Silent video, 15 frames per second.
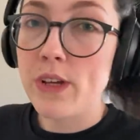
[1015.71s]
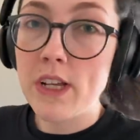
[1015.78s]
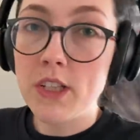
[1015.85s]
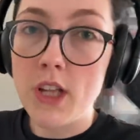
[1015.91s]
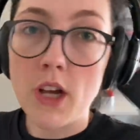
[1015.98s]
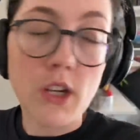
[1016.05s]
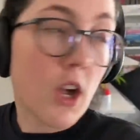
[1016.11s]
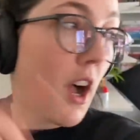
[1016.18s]

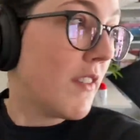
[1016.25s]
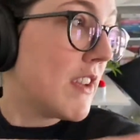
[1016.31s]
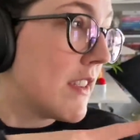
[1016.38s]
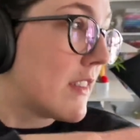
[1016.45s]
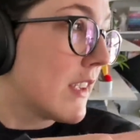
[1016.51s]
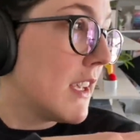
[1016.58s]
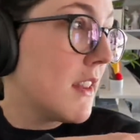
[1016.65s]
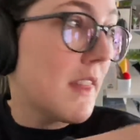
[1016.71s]
o'clock.
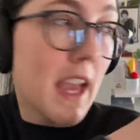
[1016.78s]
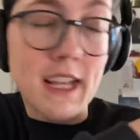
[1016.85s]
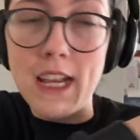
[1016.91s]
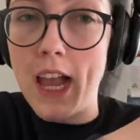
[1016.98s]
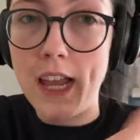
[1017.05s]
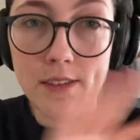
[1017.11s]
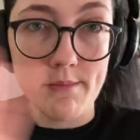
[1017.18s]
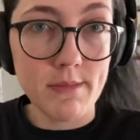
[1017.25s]
Obviously, that
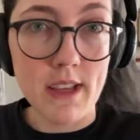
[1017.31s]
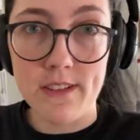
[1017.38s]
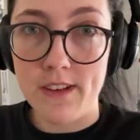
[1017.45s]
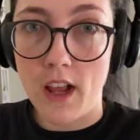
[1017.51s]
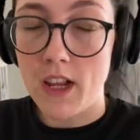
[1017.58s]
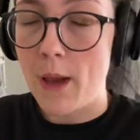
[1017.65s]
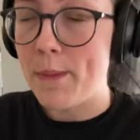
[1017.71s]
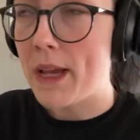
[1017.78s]
guy is
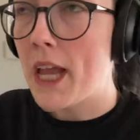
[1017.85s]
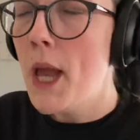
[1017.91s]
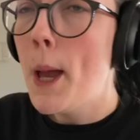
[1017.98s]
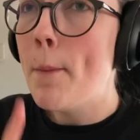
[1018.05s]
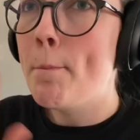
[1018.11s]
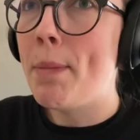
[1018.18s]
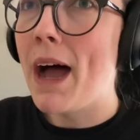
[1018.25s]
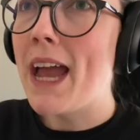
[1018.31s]
not coming.
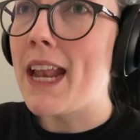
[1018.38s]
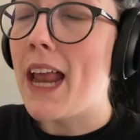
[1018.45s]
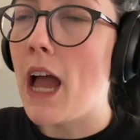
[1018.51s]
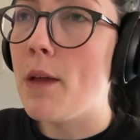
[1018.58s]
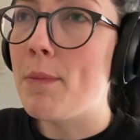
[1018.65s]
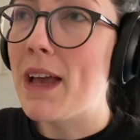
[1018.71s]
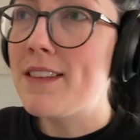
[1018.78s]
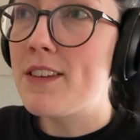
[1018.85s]
But
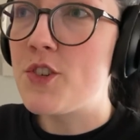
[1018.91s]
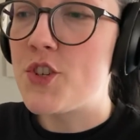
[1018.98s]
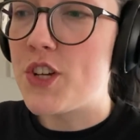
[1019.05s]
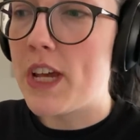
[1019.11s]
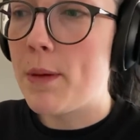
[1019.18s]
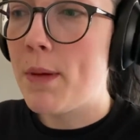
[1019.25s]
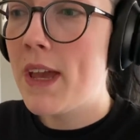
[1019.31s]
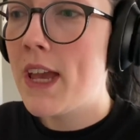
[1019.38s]
I messaged
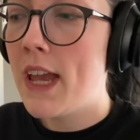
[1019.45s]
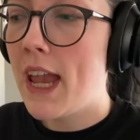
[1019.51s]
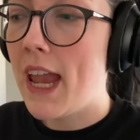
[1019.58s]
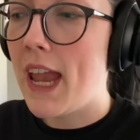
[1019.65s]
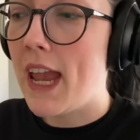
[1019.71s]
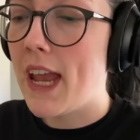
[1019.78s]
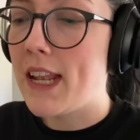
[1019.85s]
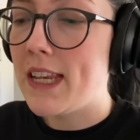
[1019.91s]
him
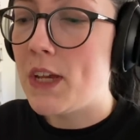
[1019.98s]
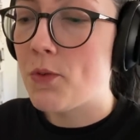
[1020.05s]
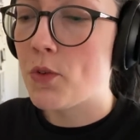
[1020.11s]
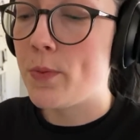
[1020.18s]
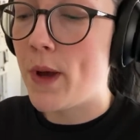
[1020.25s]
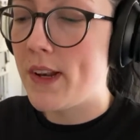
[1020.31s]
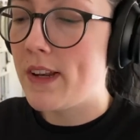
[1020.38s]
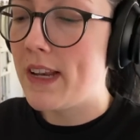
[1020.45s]
and he
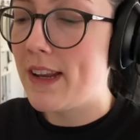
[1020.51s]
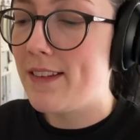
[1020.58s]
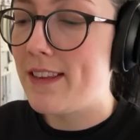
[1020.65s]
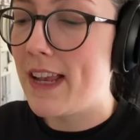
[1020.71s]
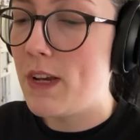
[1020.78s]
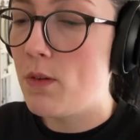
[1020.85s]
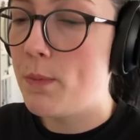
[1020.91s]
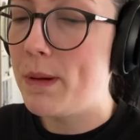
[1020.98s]
responded and
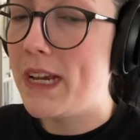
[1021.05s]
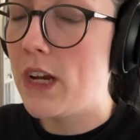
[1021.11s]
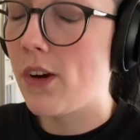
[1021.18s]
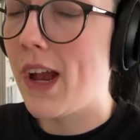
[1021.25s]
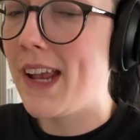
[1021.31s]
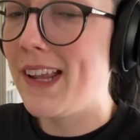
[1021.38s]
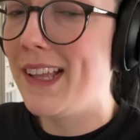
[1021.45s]
said he would be here at